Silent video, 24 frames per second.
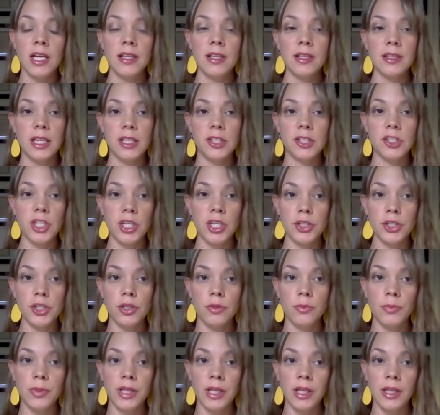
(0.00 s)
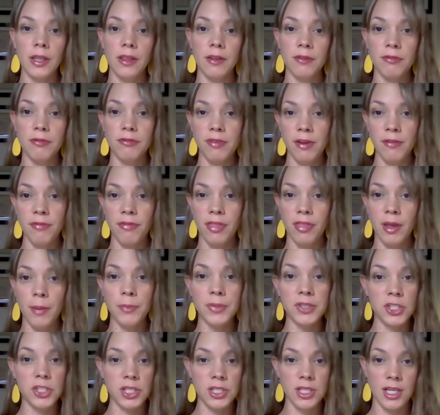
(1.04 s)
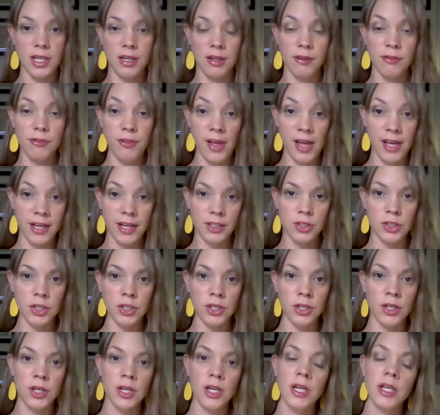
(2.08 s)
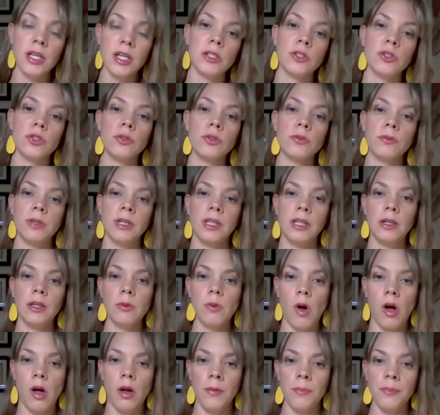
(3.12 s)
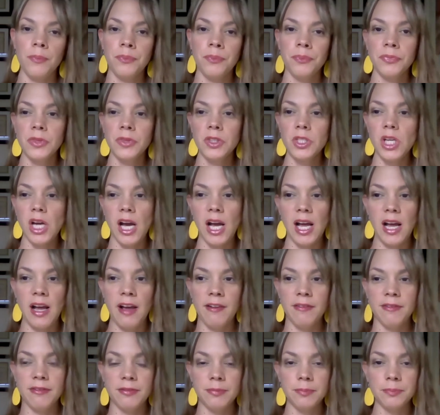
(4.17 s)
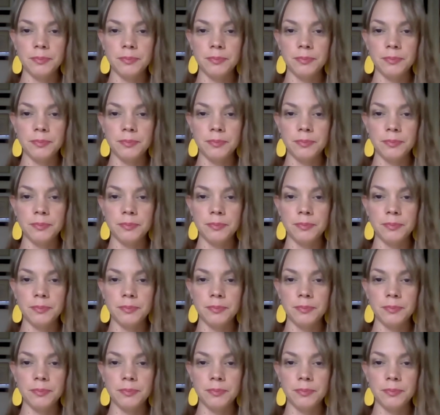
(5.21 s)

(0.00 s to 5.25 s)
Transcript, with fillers: digestion being the fifth epigenetic factor, is you really want to have